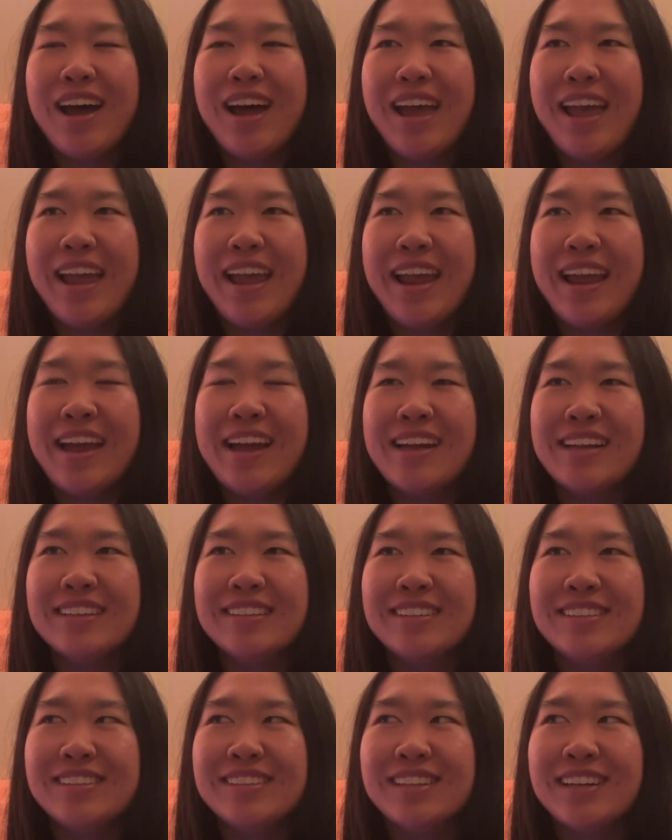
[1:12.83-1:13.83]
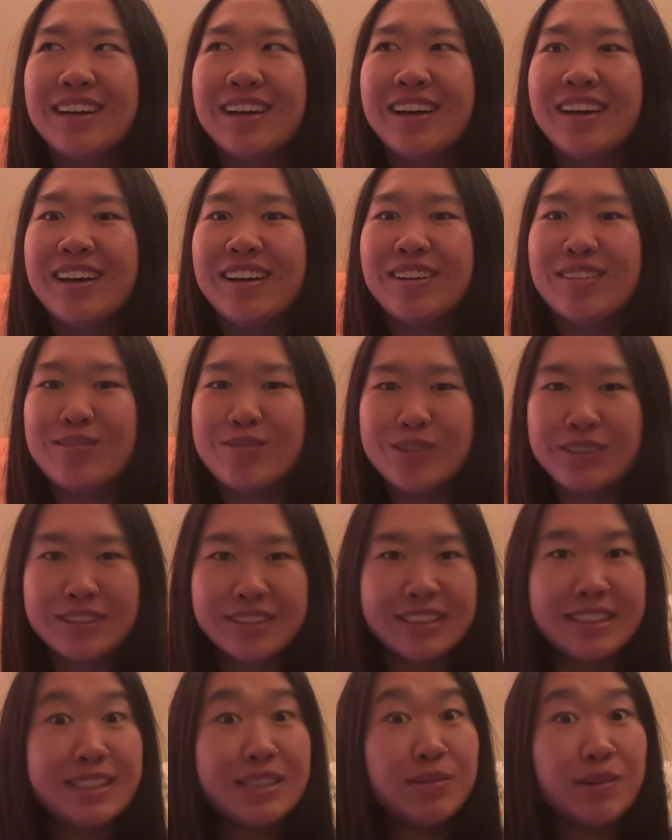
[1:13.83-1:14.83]
and we'll
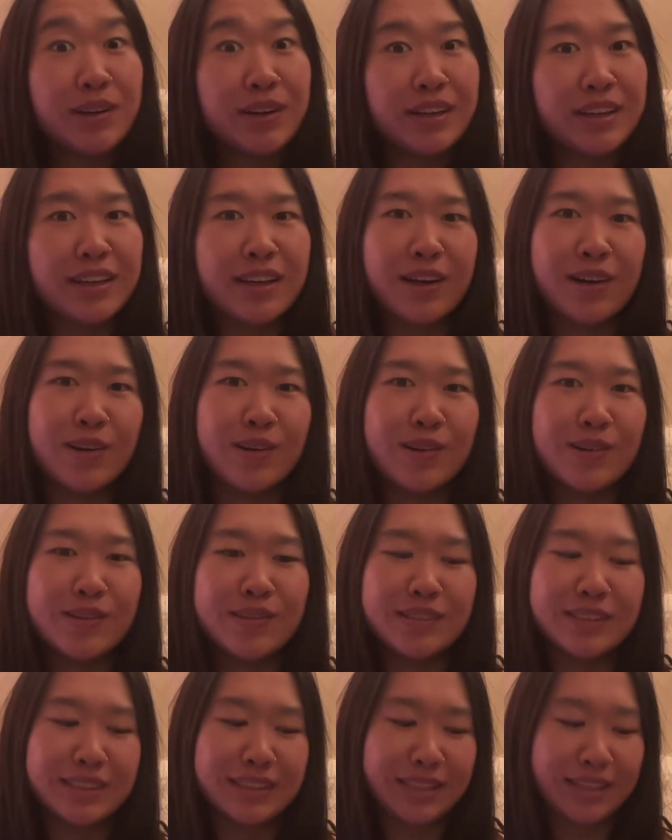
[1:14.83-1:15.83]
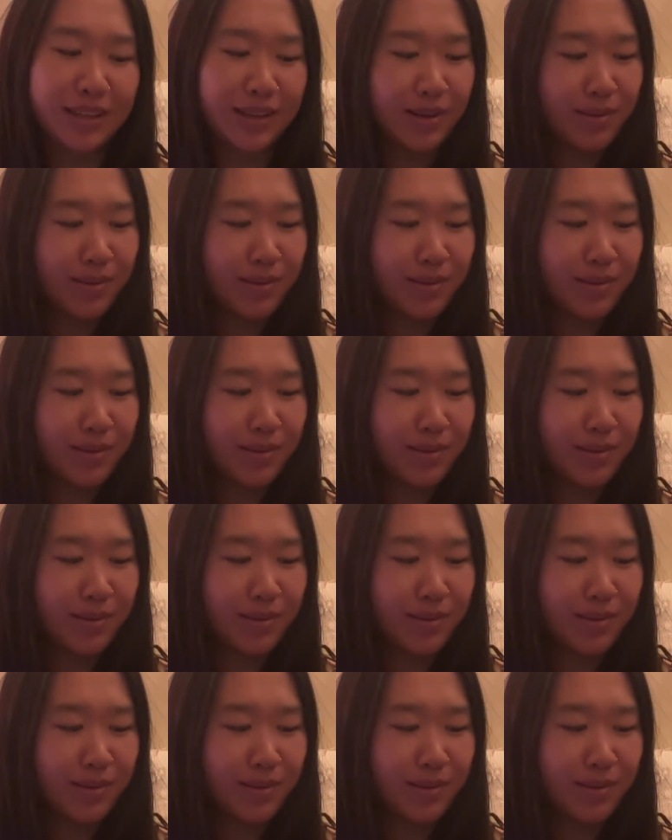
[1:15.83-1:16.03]
see where it goes.